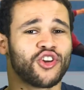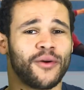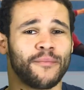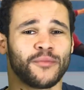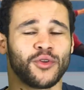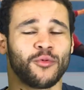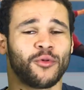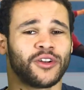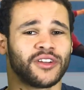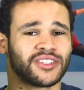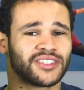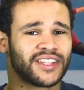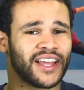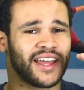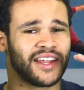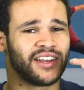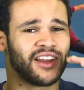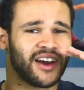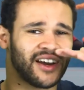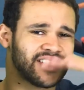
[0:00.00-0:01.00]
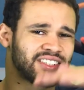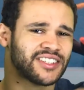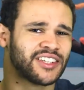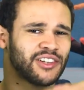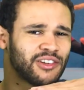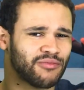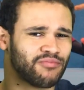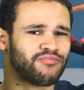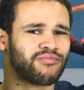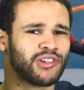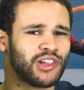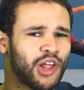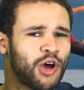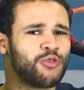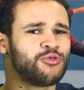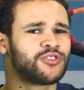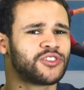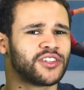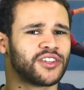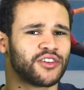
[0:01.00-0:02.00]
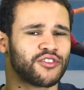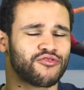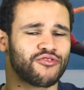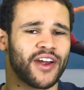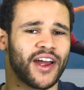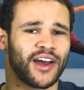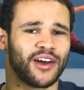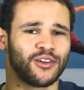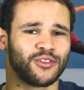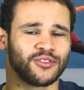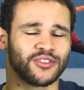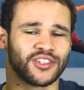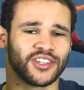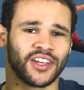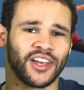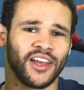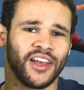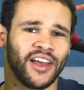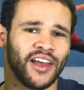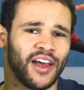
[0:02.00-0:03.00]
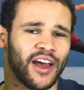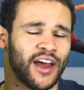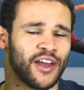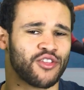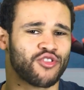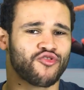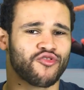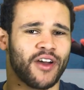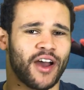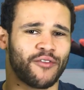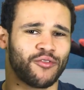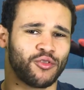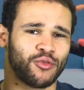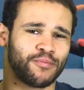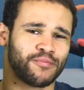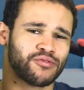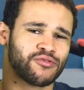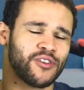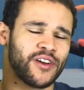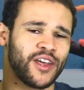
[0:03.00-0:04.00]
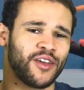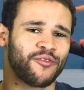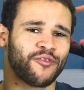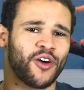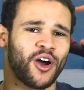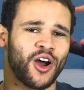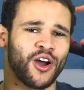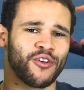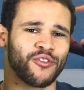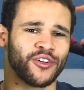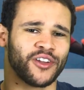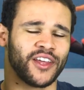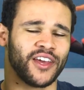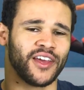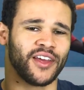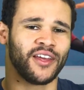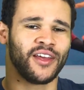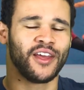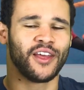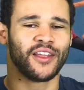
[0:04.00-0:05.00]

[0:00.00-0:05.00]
jump, you want to stay nice and low to the ground and travel pretty far in it.